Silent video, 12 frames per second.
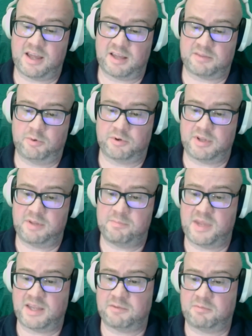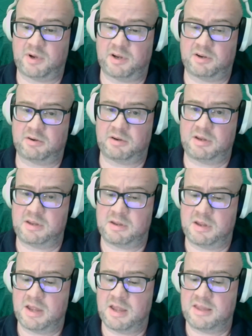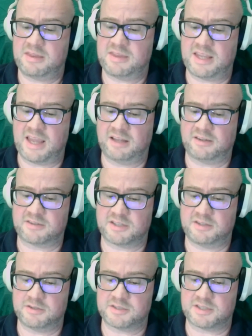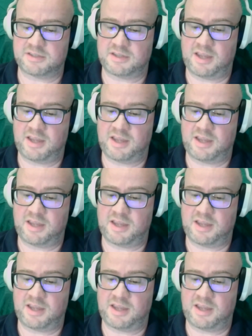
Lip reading: export it, and make it where the analyst can use it.